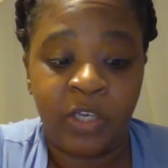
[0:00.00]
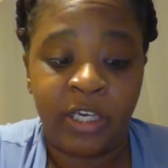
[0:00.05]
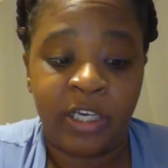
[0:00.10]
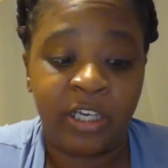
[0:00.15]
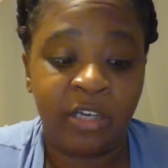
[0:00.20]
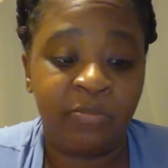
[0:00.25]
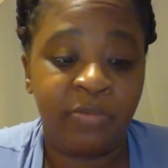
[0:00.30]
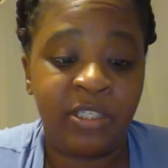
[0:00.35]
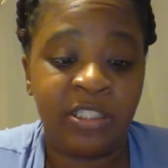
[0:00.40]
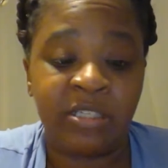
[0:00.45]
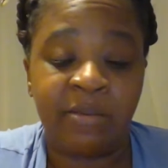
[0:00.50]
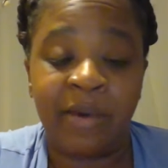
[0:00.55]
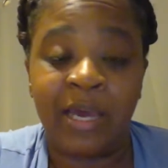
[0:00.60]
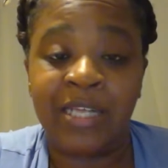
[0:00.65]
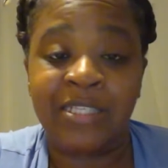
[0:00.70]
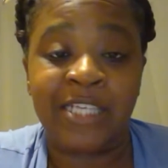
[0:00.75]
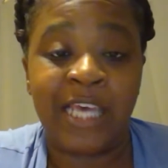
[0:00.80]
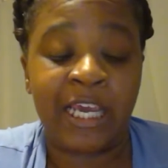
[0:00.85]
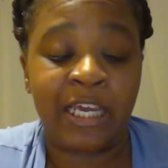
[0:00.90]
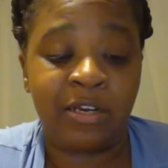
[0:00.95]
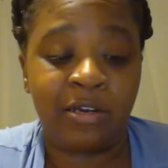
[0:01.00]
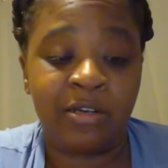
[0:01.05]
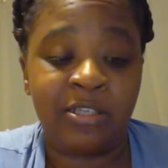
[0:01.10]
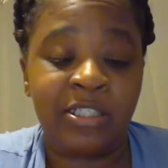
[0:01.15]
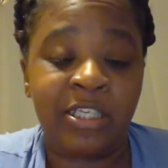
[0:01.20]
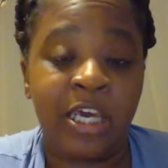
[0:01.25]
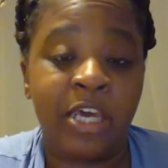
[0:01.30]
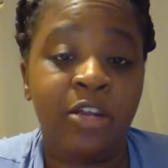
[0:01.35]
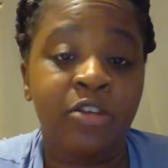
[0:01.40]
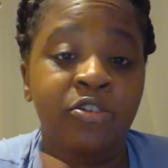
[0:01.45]
Could be somebody taking on this
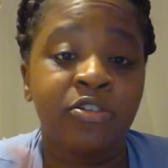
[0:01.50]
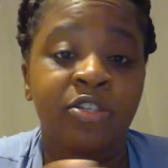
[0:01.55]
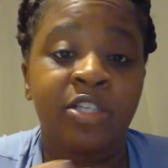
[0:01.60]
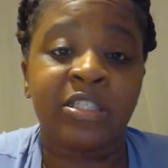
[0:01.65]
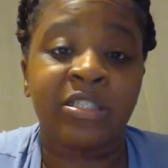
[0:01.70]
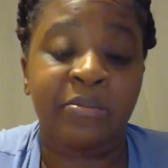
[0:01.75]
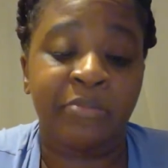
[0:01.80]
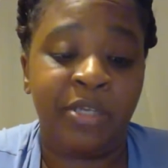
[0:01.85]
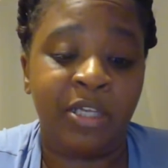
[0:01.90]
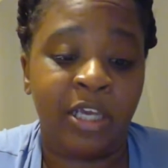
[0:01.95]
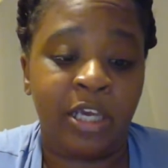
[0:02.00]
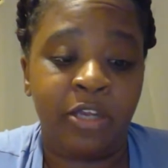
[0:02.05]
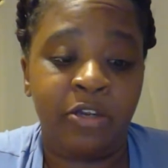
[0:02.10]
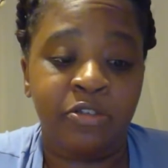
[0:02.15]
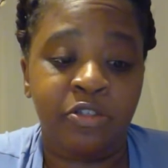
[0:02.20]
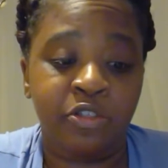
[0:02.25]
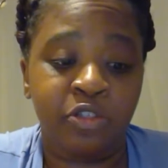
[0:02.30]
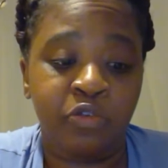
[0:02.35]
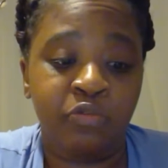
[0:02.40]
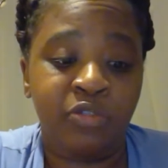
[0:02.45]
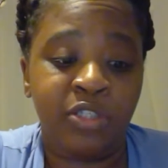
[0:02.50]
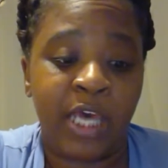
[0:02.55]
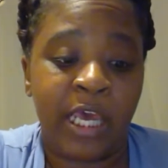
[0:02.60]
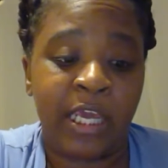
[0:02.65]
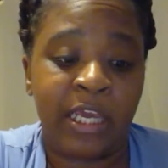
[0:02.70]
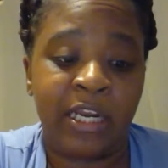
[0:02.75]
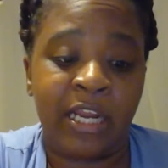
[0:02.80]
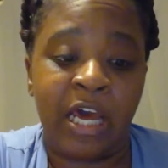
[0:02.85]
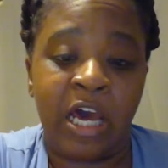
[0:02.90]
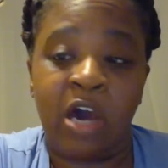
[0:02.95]
energy. This could be the energy you
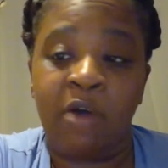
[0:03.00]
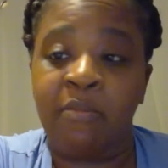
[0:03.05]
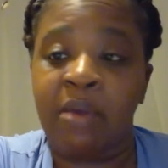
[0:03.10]
taking on.